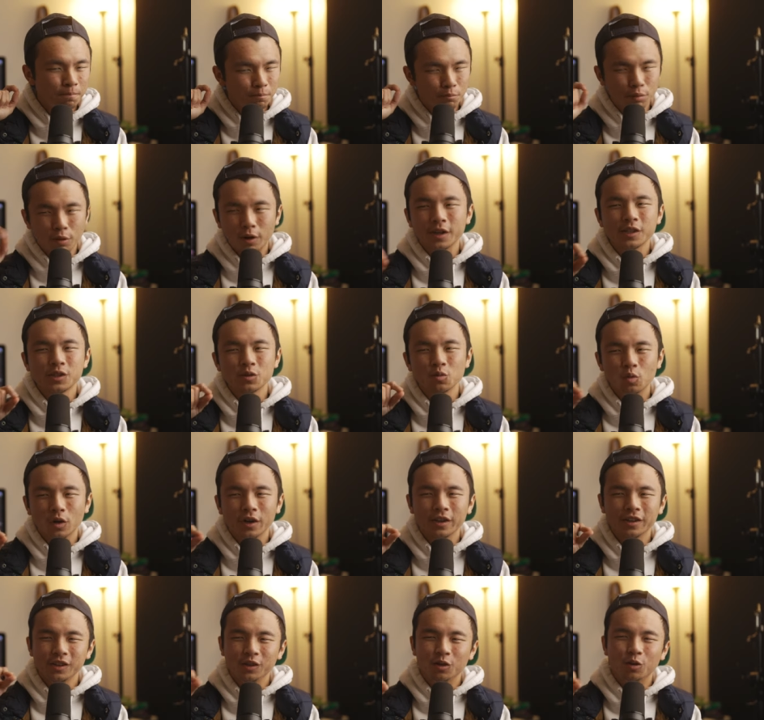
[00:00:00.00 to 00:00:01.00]
price
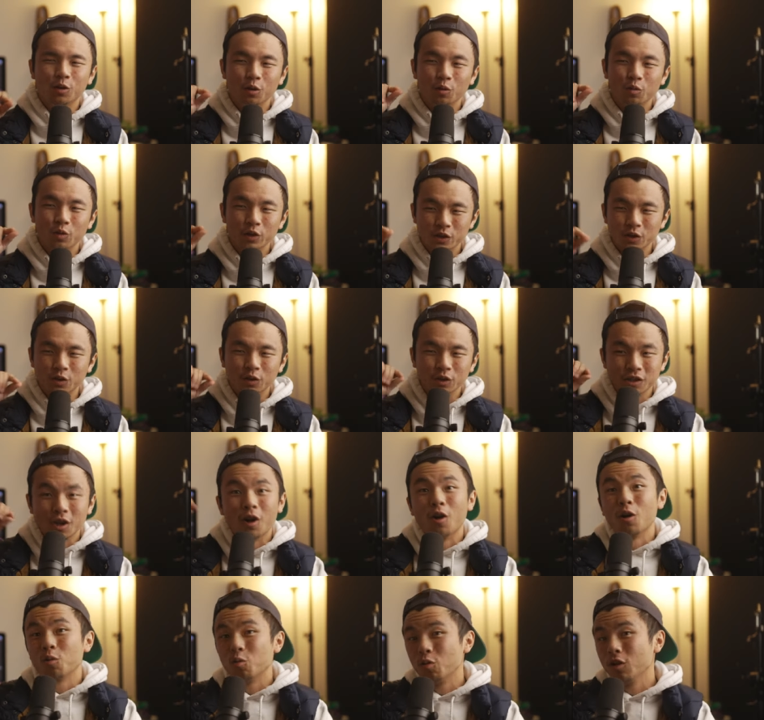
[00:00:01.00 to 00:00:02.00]
what your results
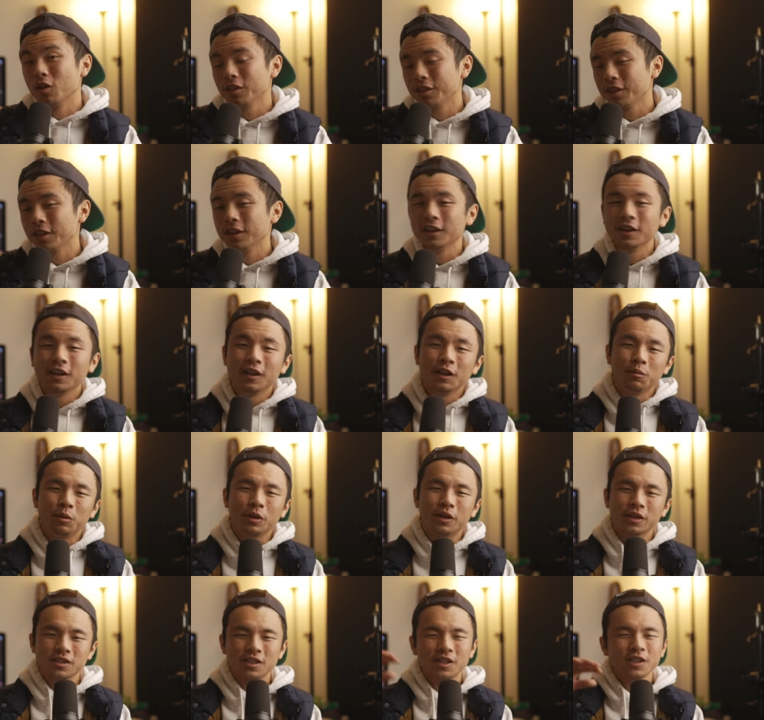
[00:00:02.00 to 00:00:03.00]
are worth,
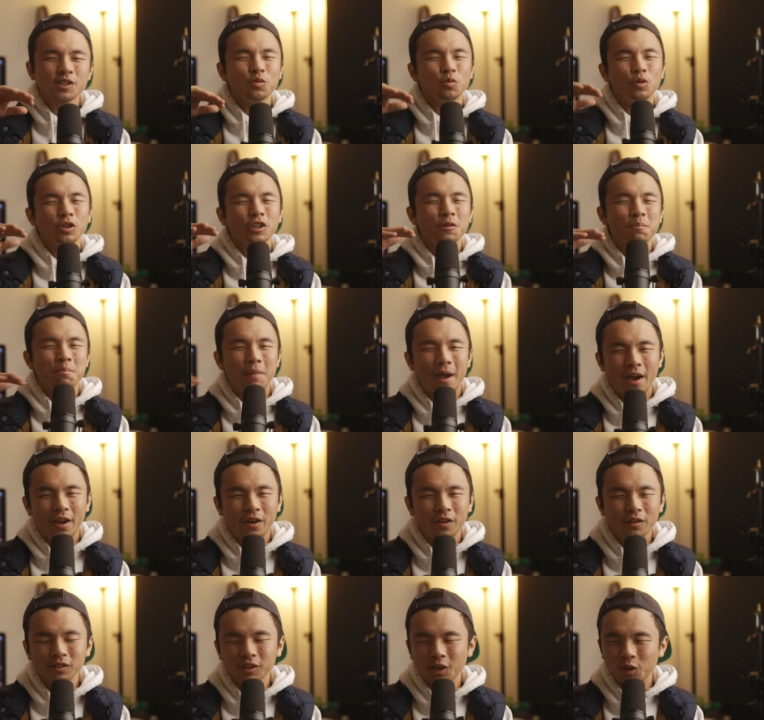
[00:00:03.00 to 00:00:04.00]
because it doesn't really
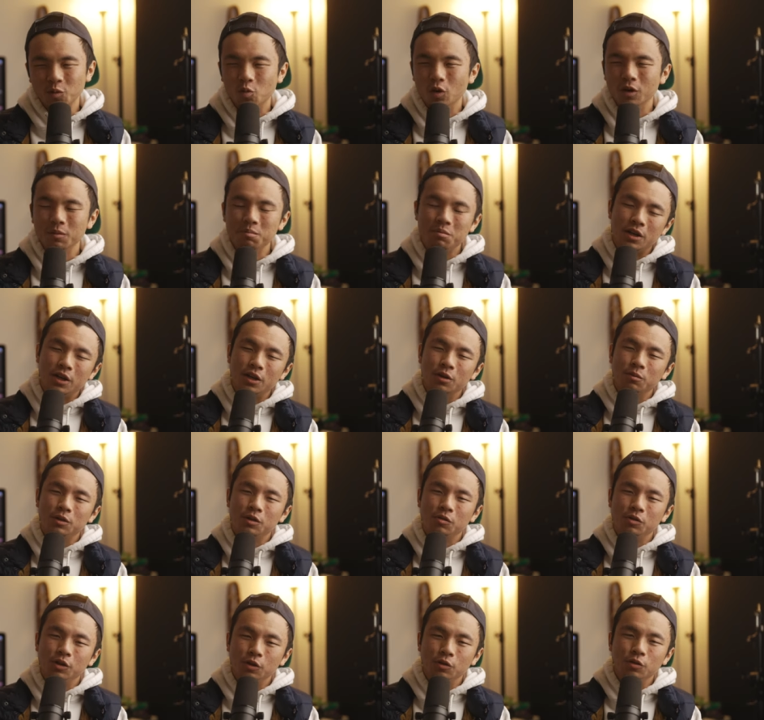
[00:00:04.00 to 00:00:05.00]
matter like what medium
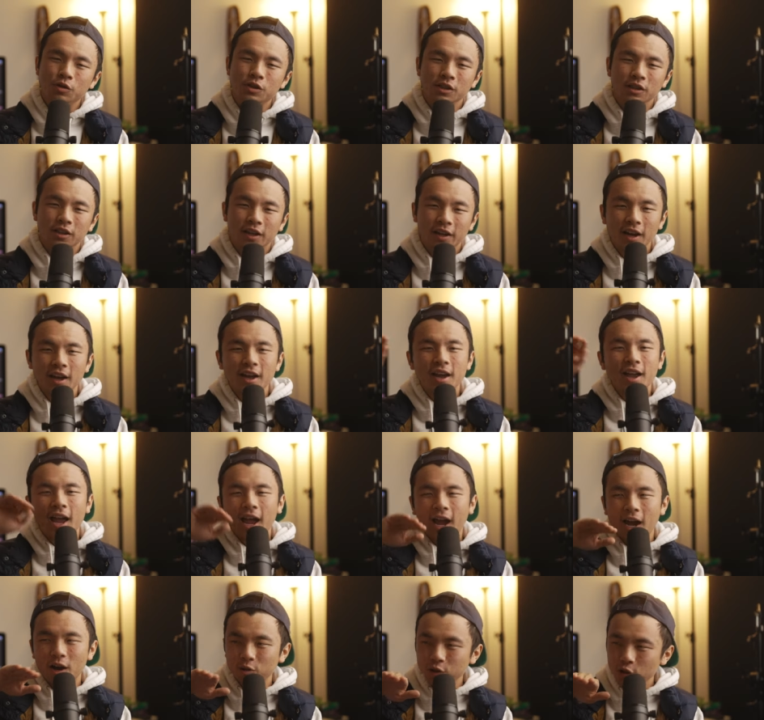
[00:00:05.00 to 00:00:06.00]
you use, and like
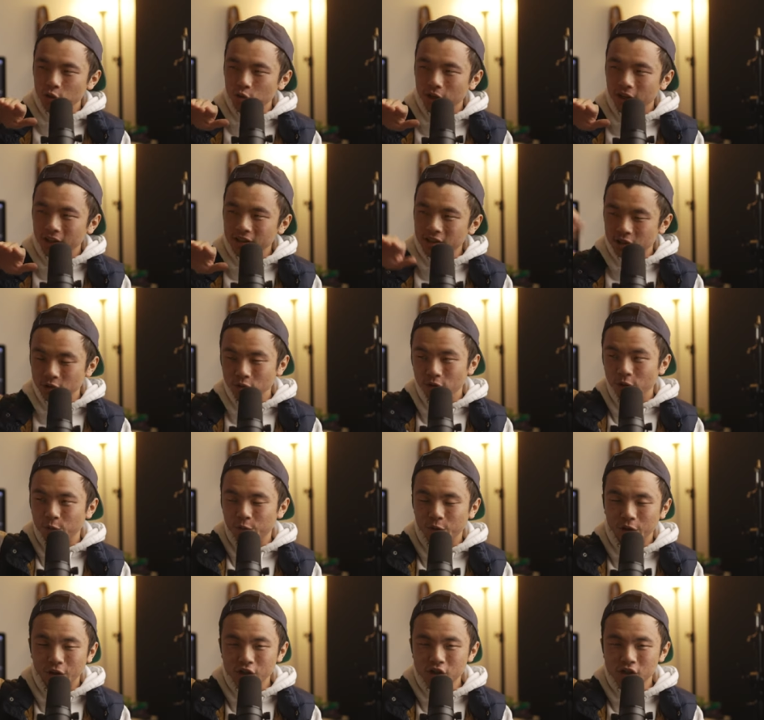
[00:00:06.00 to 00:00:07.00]
how you get to the
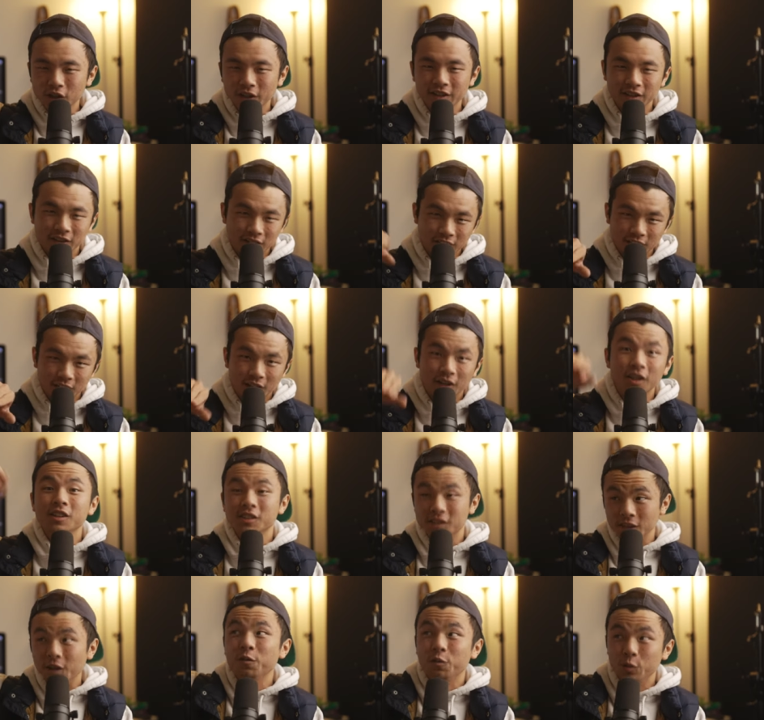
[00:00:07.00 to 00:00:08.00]
finish line is
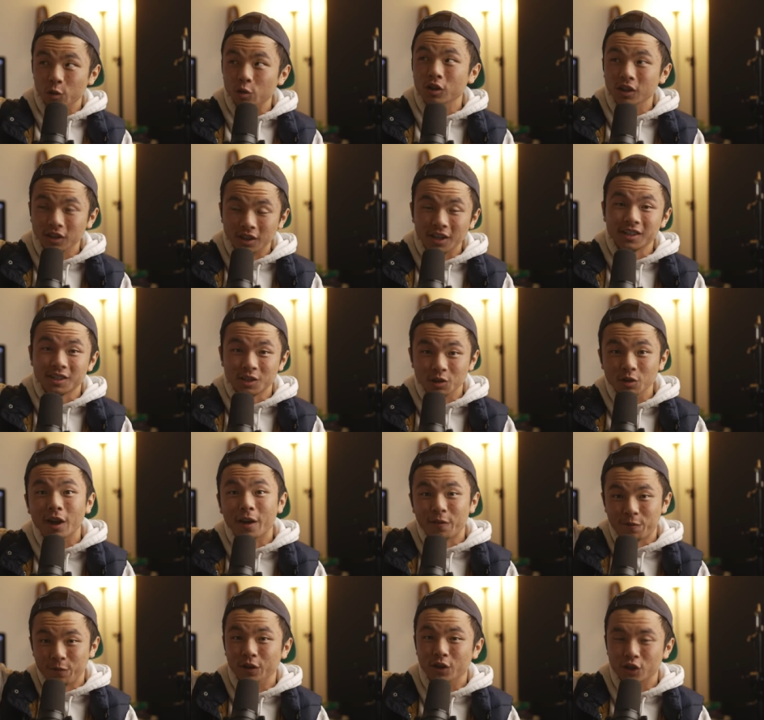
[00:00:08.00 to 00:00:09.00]
is if you can get to
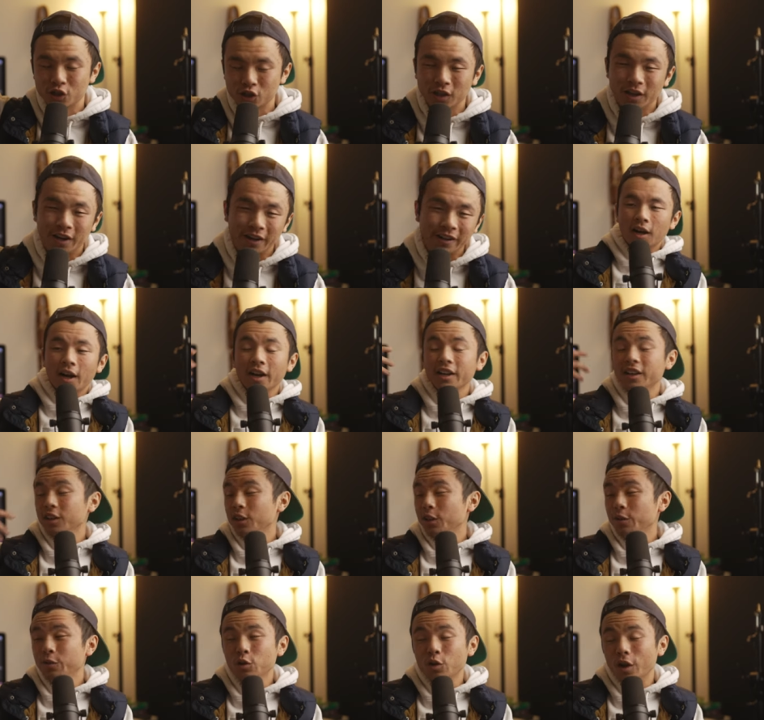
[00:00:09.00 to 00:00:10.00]
that finish line. I can
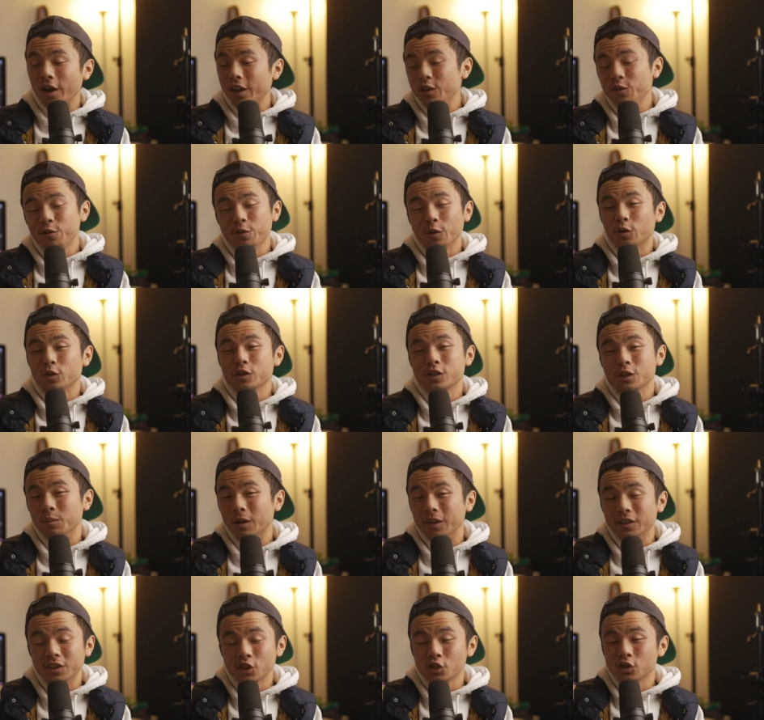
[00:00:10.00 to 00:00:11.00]
give you eighty photos in
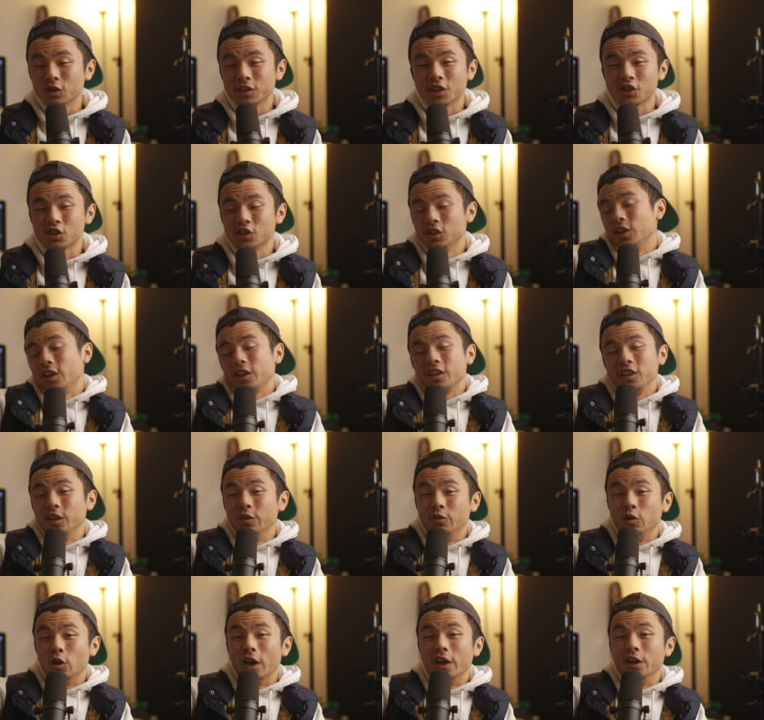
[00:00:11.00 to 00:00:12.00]
my digital session, and I can
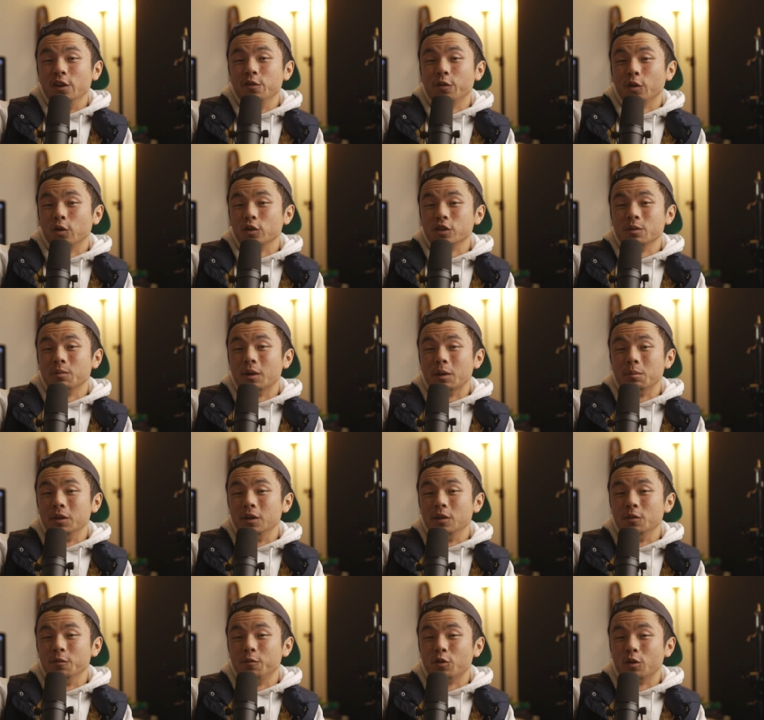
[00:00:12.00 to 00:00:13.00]
give you eighty photos in my
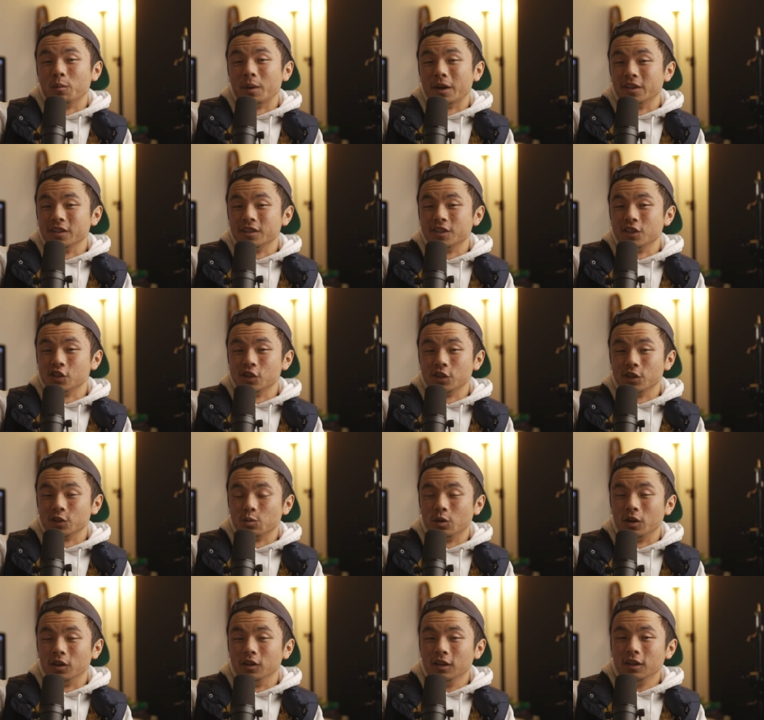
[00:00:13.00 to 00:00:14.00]
medium format decision as
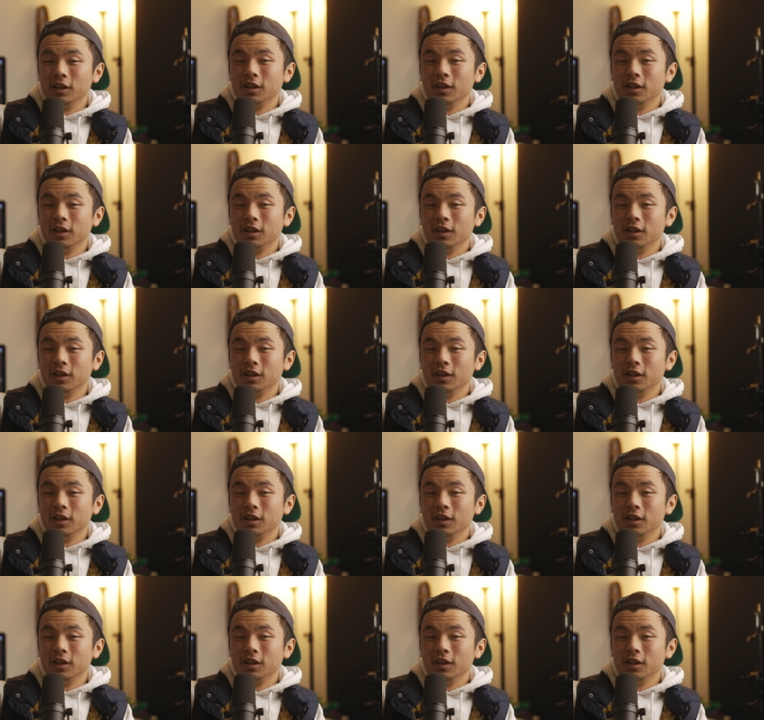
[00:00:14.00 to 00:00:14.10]
well.